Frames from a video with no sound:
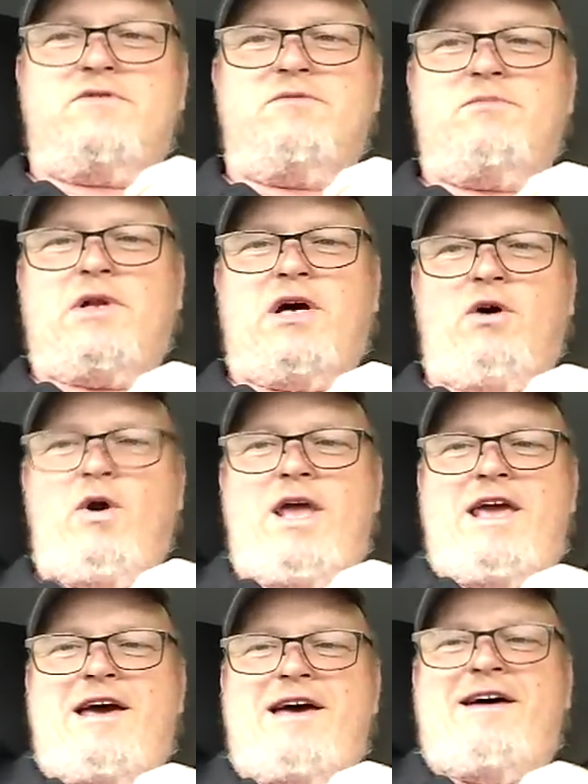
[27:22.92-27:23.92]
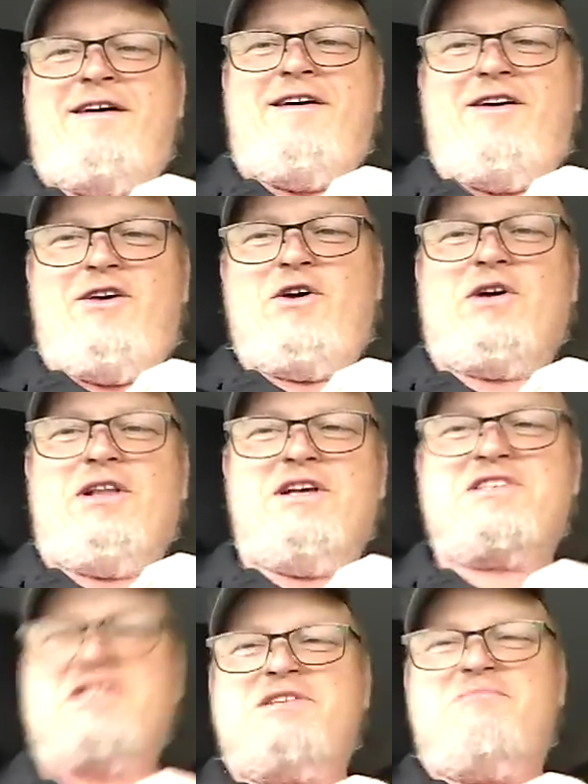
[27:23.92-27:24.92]
blow? Yeah, you can
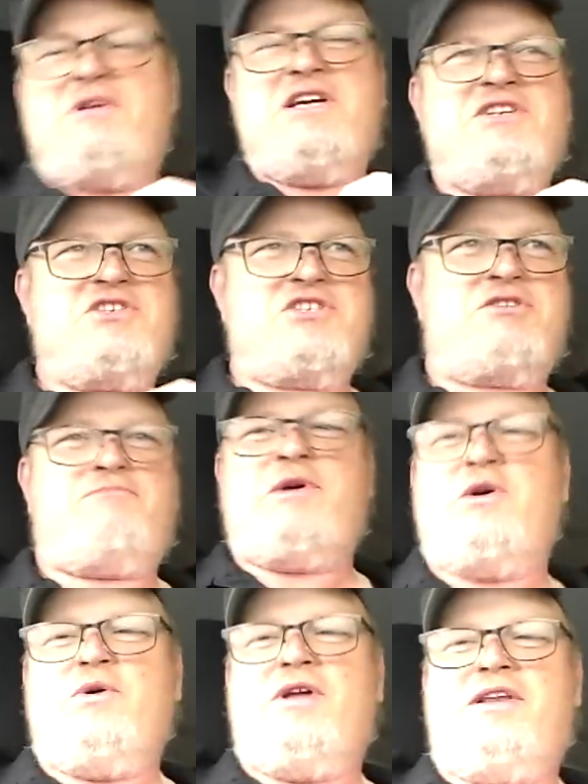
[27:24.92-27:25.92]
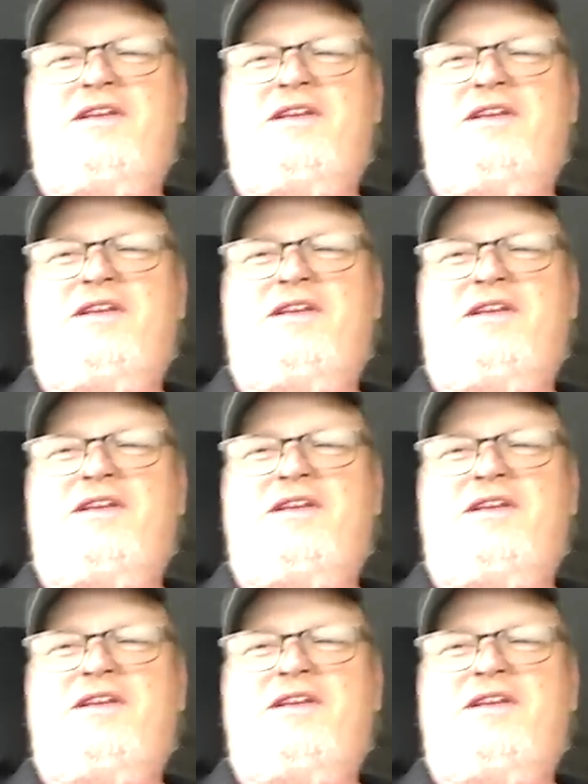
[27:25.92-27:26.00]
listen to me spewing.